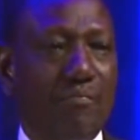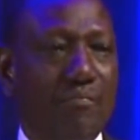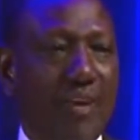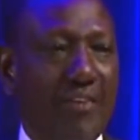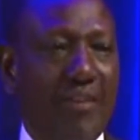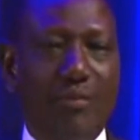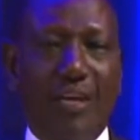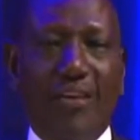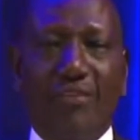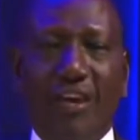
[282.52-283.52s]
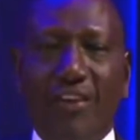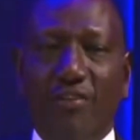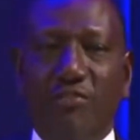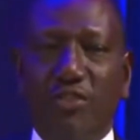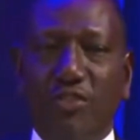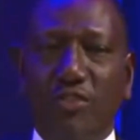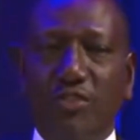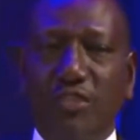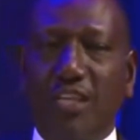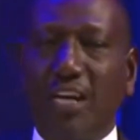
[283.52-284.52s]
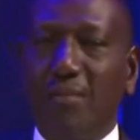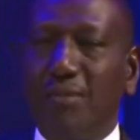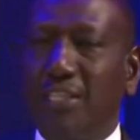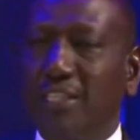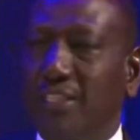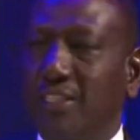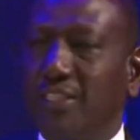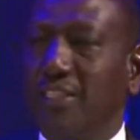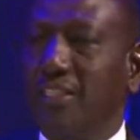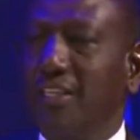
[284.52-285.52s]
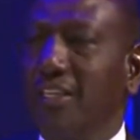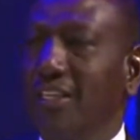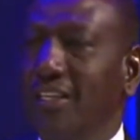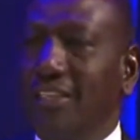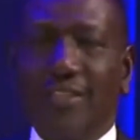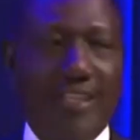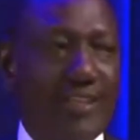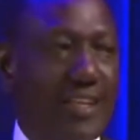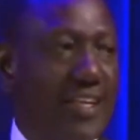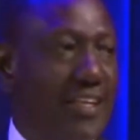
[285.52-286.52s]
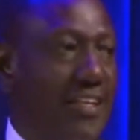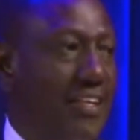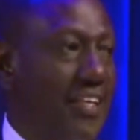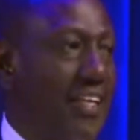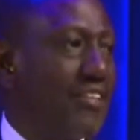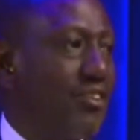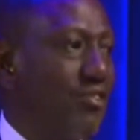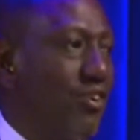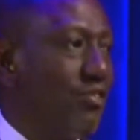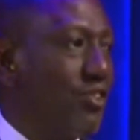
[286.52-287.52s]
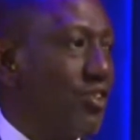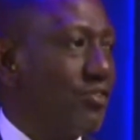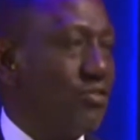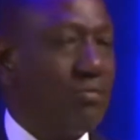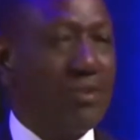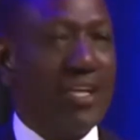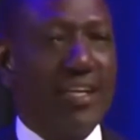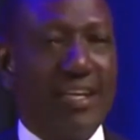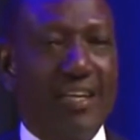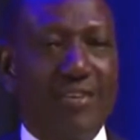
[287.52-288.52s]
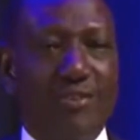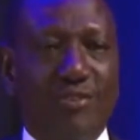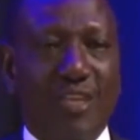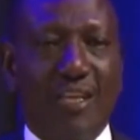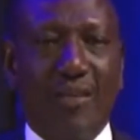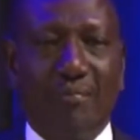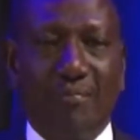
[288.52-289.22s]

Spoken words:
I think we have other officials in our midst. Let's just say the rest of the officials from Kenya, can you stand up?